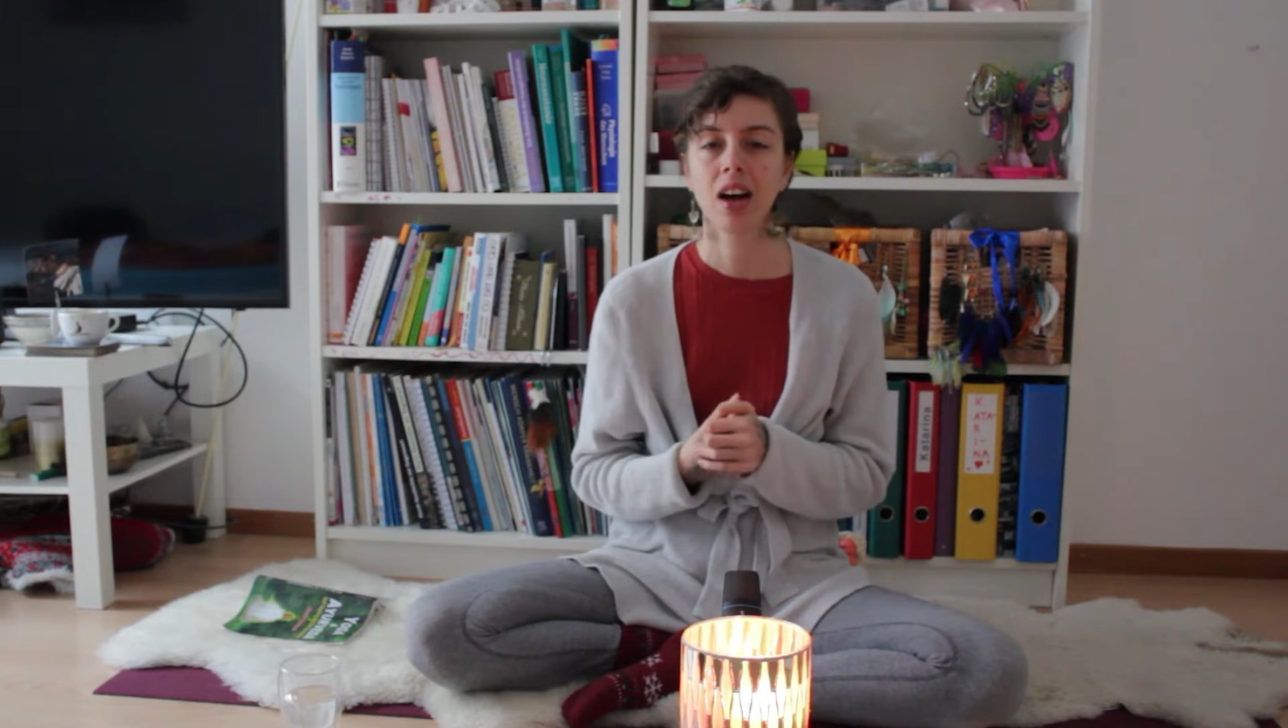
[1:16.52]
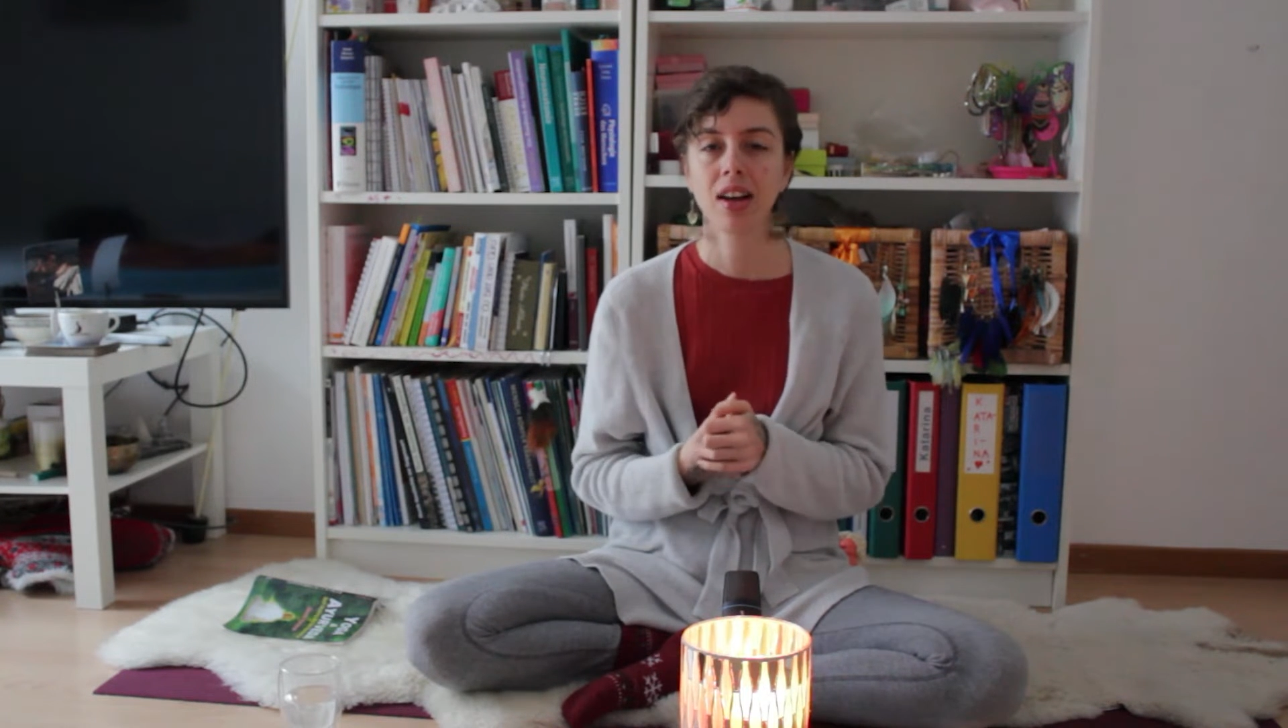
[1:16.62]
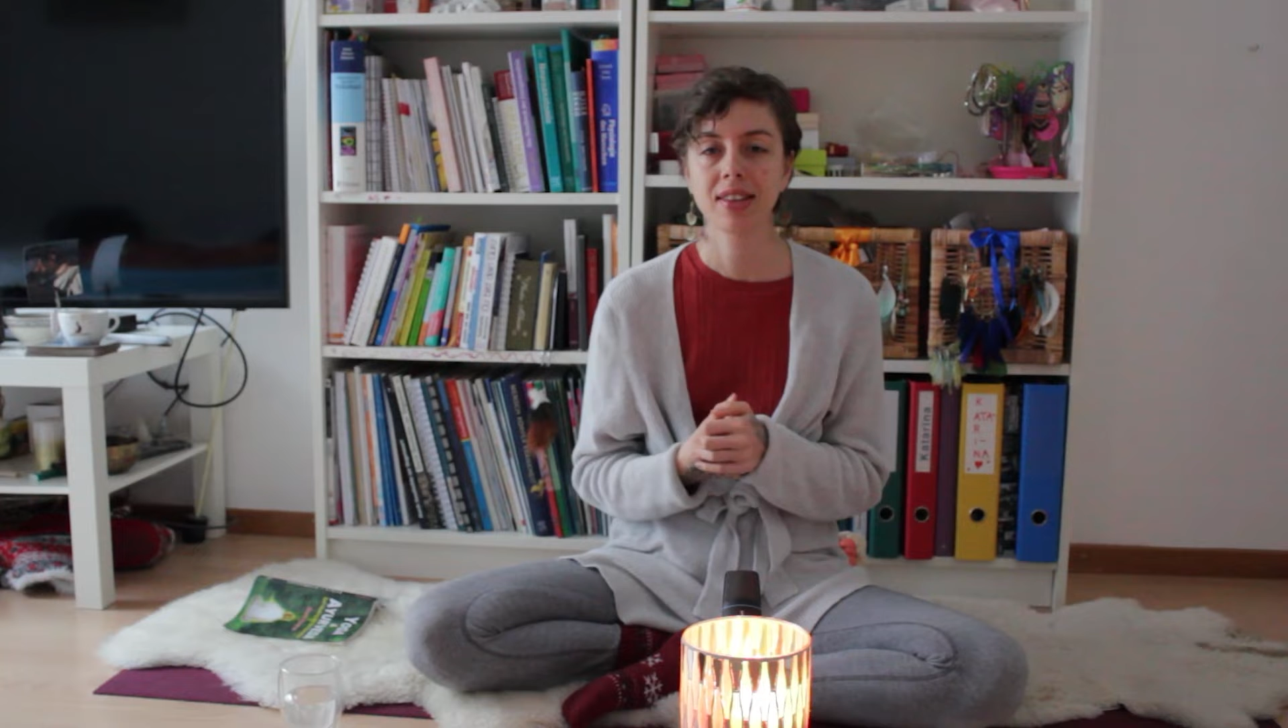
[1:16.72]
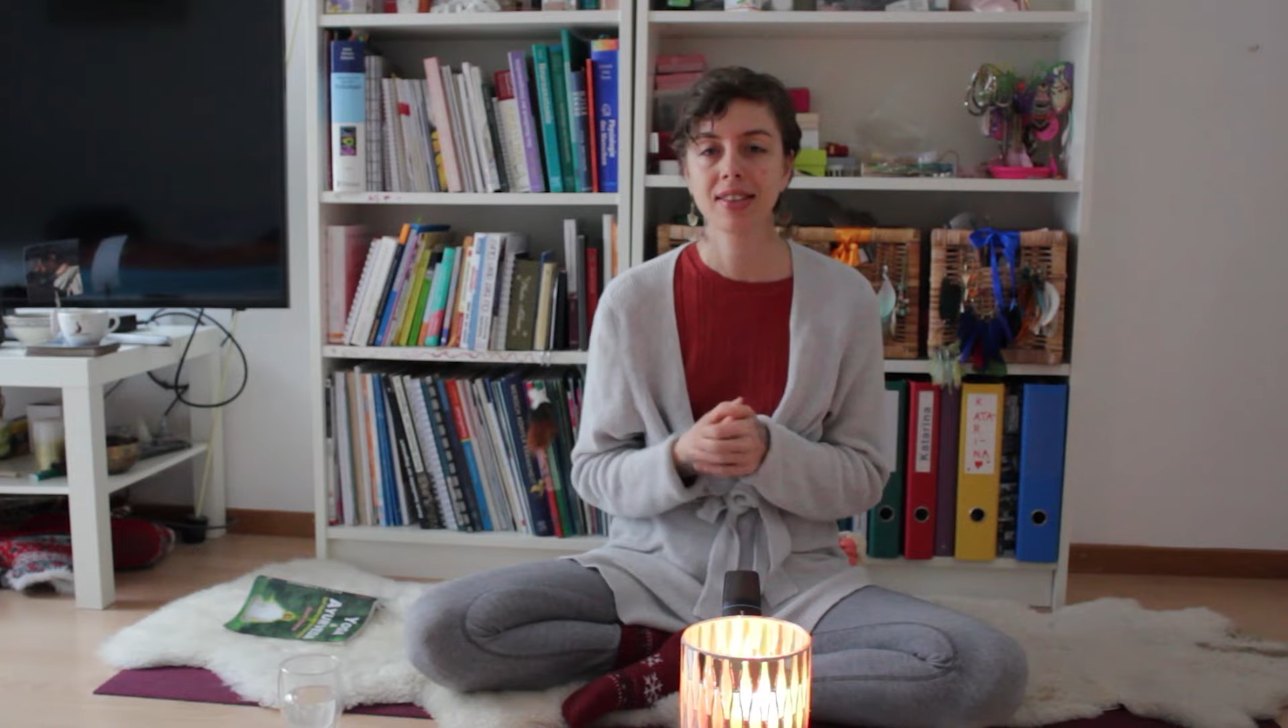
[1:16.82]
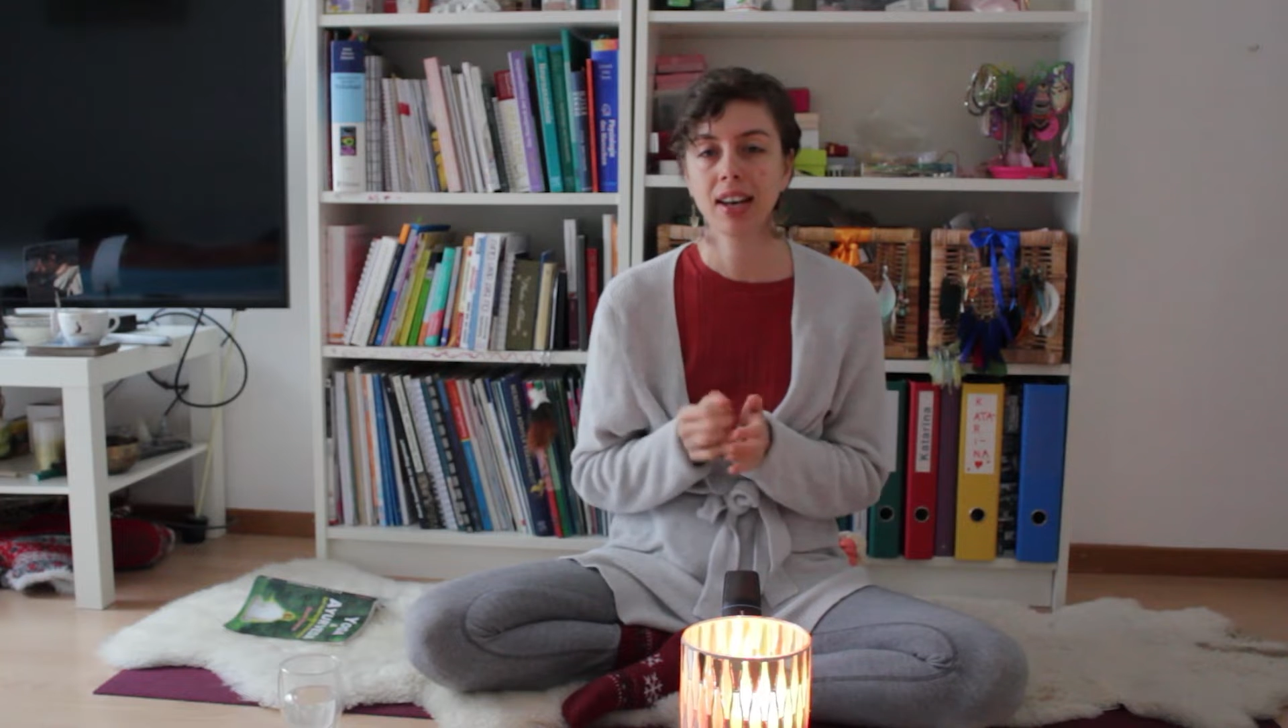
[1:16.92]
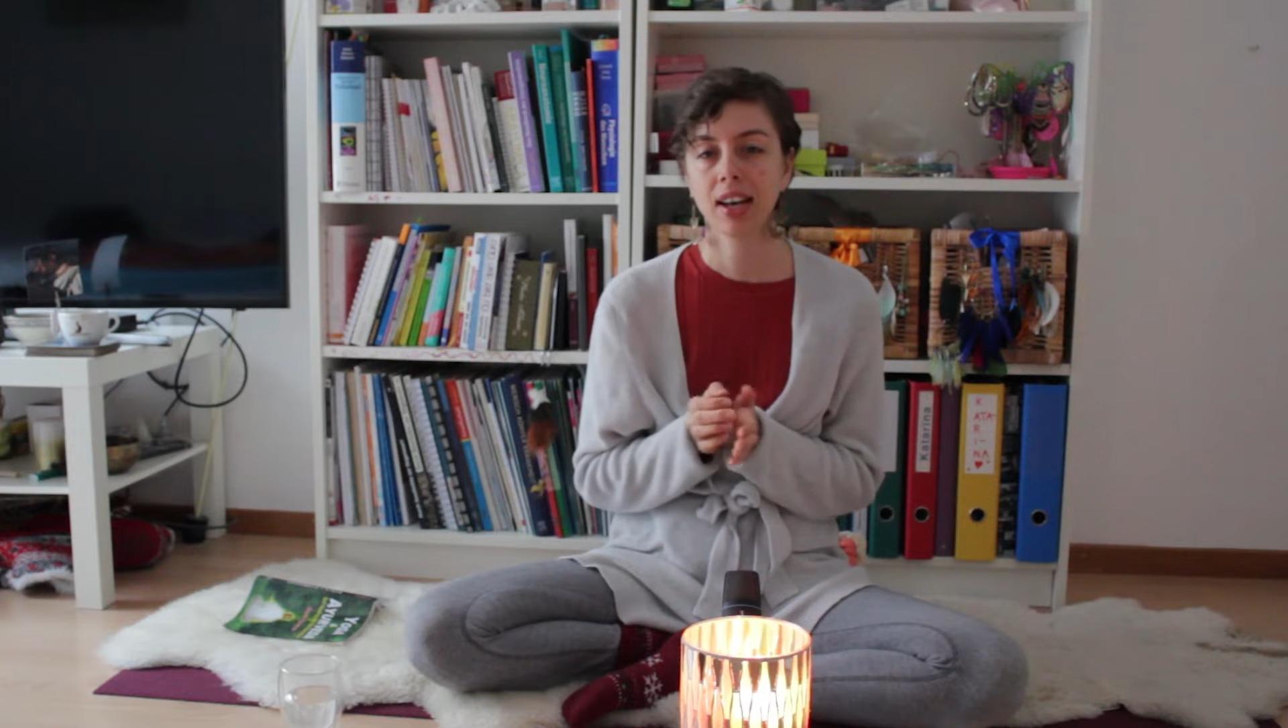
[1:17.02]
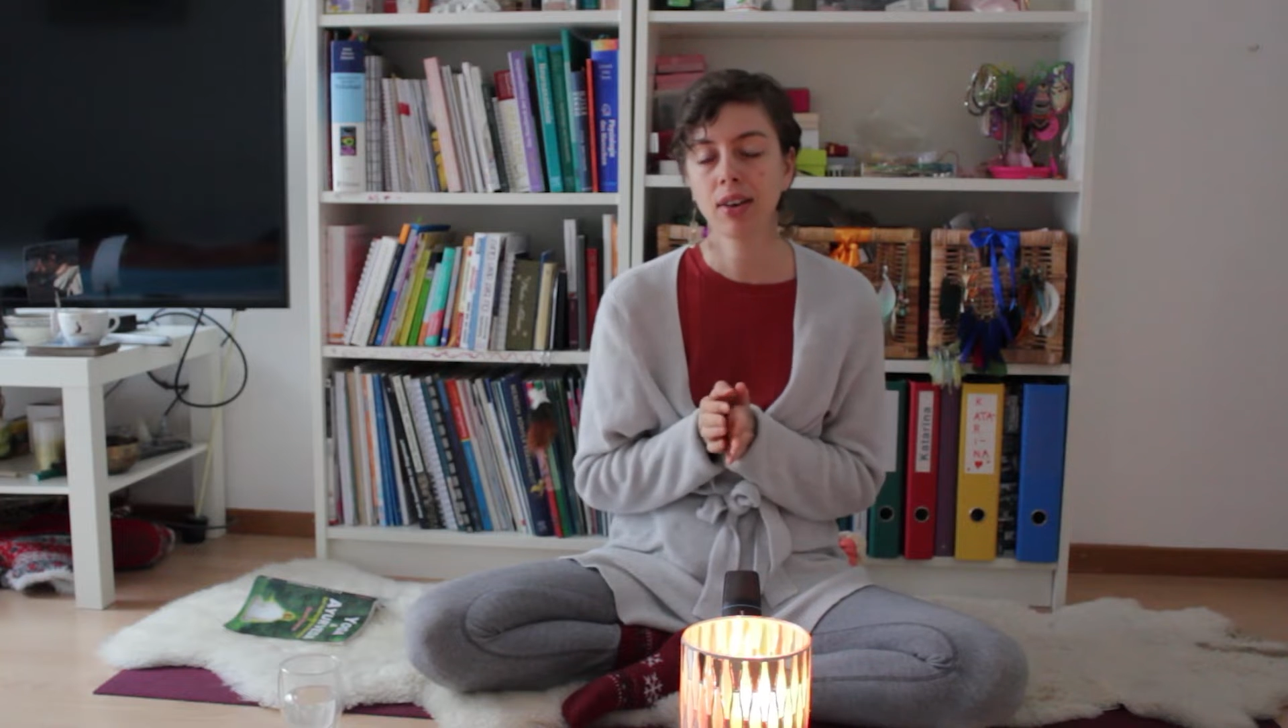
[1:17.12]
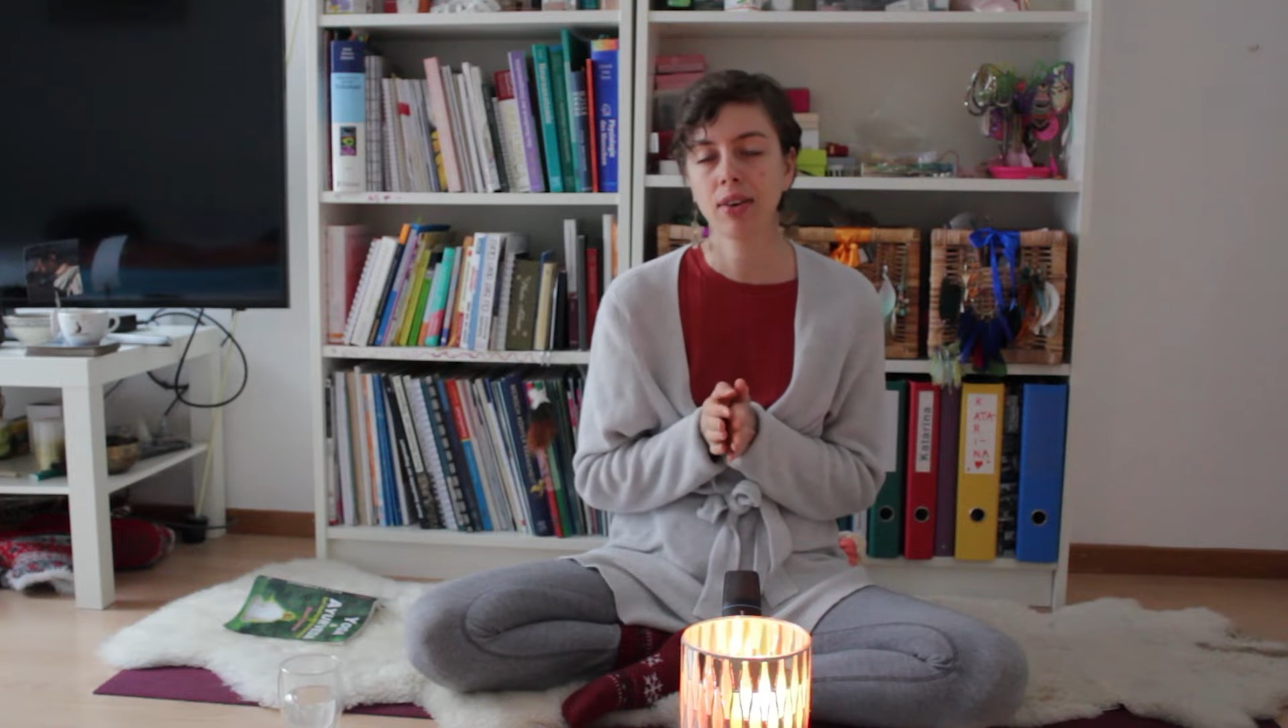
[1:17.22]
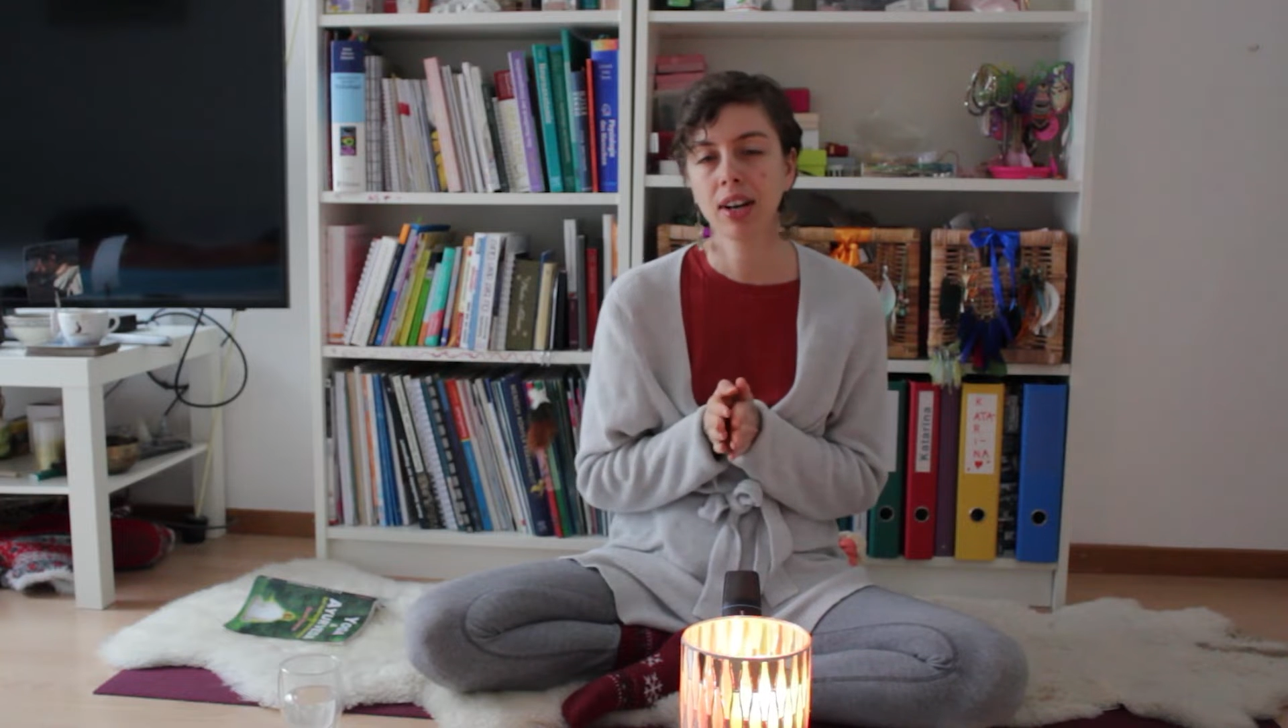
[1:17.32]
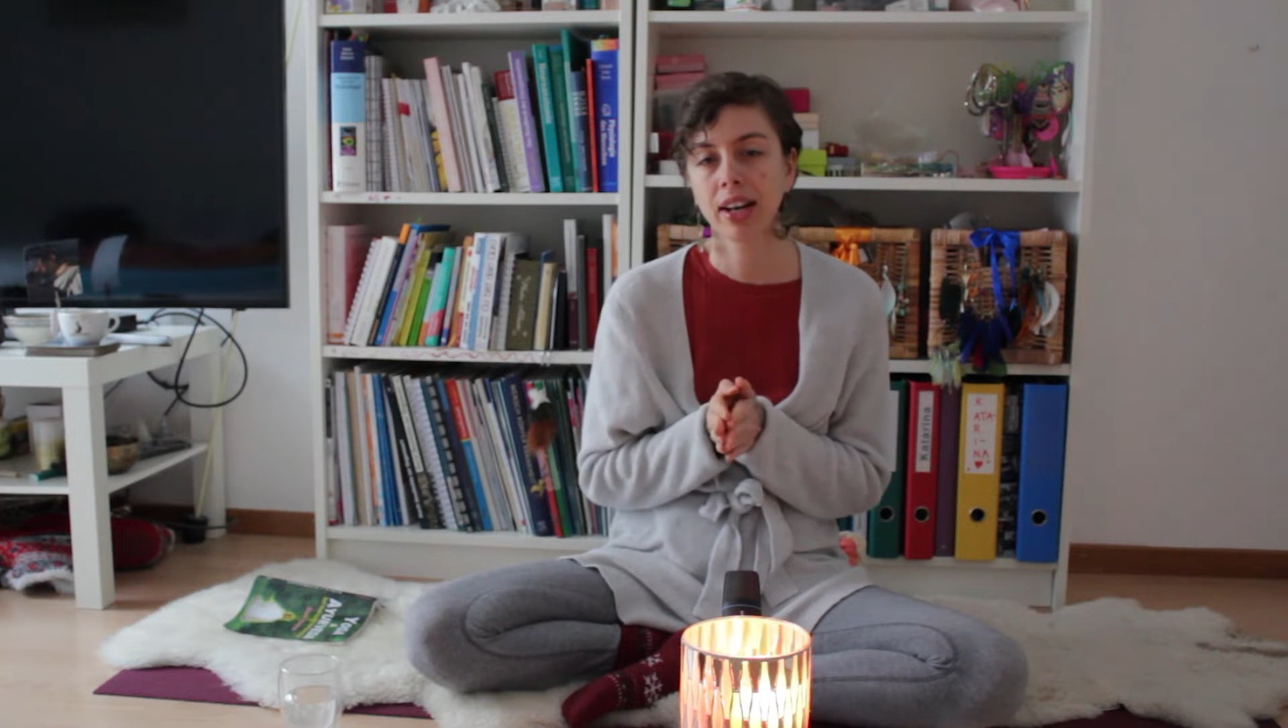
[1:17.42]
it's like
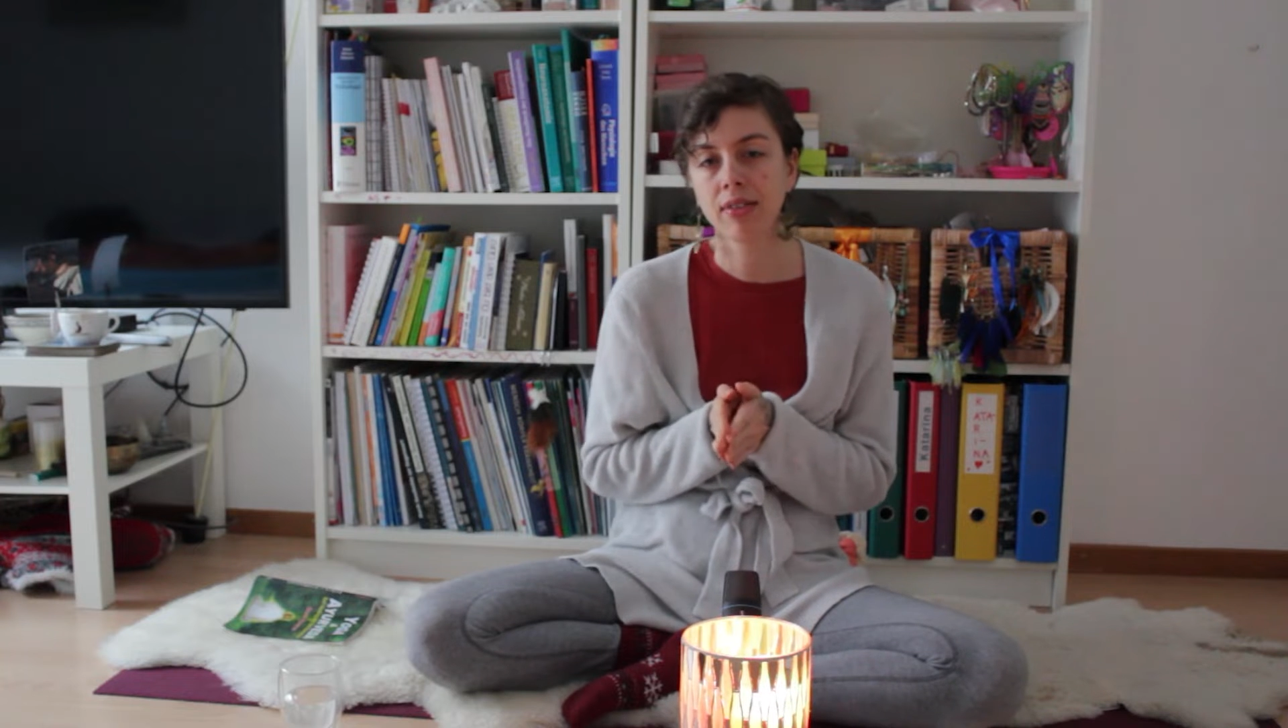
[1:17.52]
you can like